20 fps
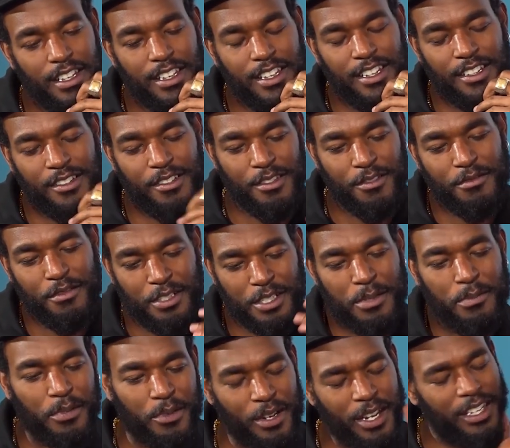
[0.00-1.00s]
and
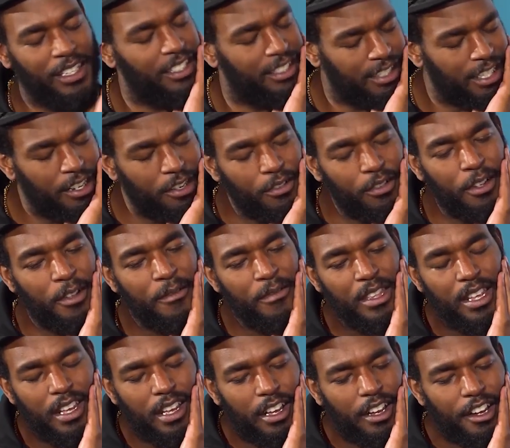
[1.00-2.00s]
reciprocate, et cetera? My
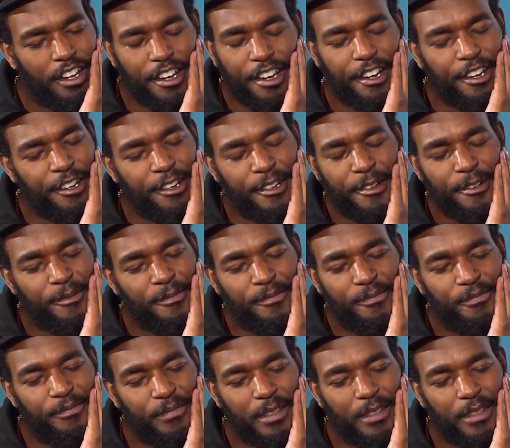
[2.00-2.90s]
goodness. Um,